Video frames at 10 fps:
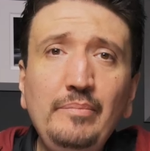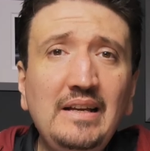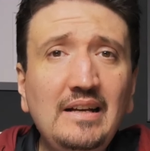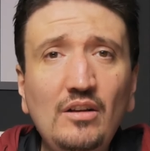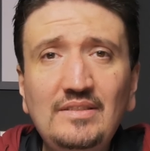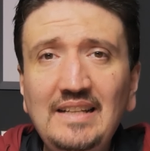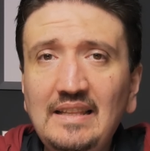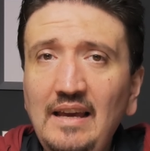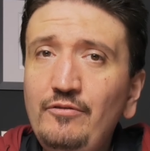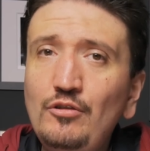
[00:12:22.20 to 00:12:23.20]
Because
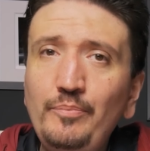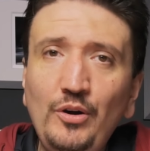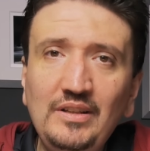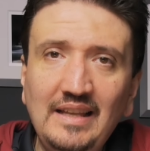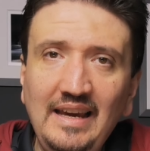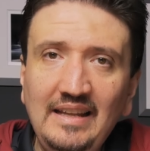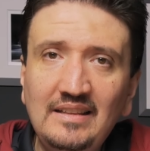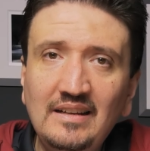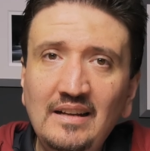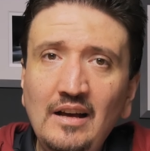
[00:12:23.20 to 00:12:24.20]
that
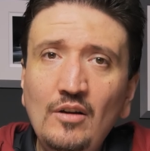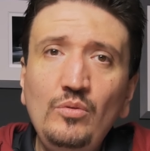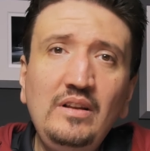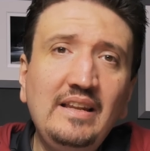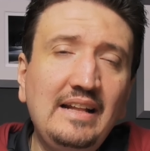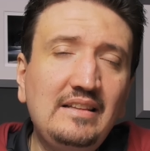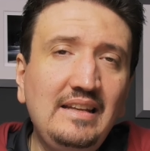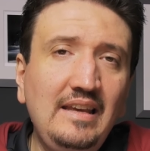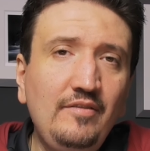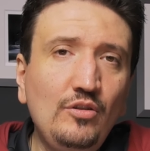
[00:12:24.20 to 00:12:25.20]
f2.8 will
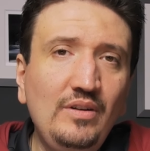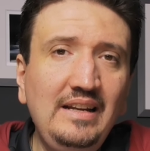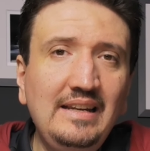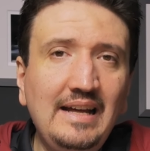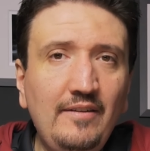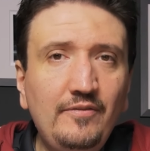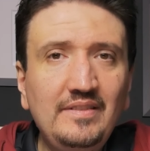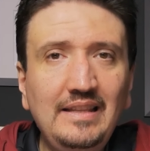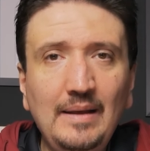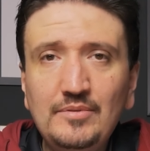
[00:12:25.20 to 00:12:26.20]
not give you enough
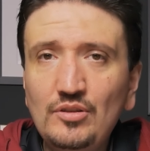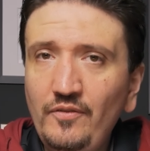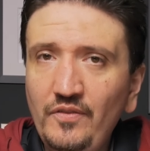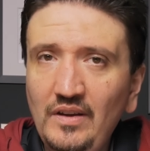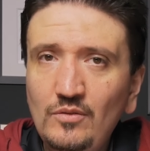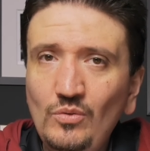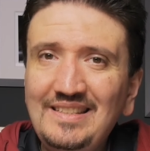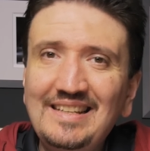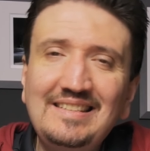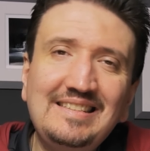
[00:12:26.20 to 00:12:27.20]
depth of field
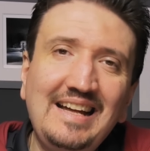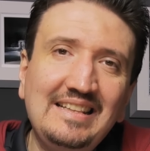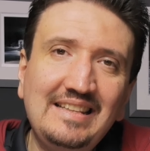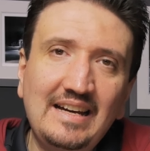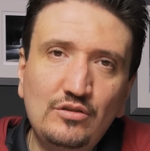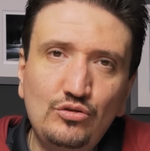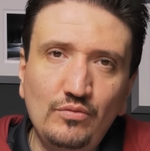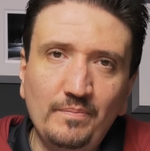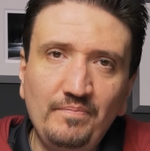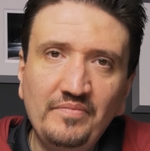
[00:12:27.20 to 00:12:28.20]
with a standard
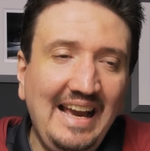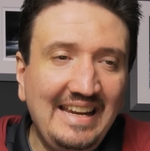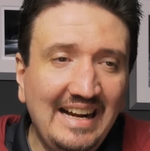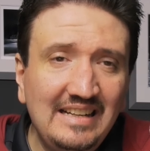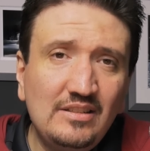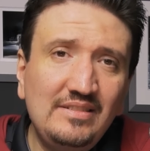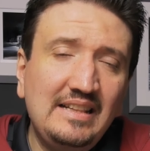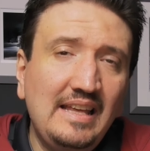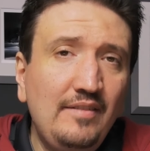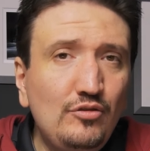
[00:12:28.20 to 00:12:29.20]
zoom. And also
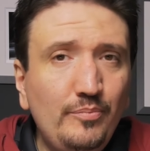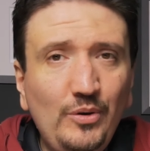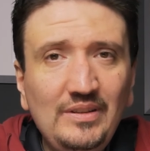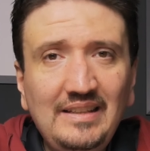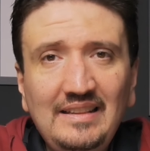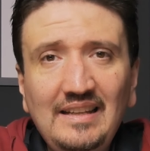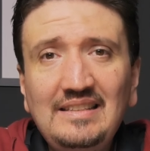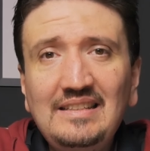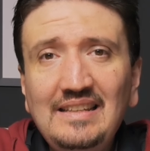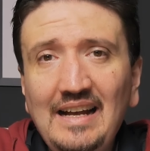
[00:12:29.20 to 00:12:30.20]
that f2.8,
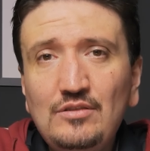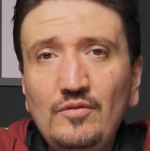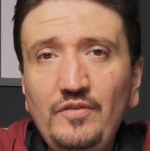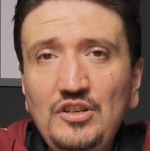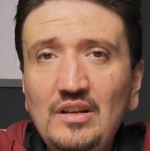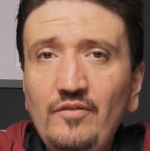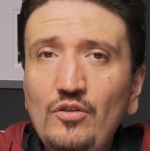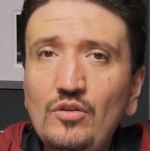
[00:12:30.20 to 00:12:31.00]
it's not sufficient for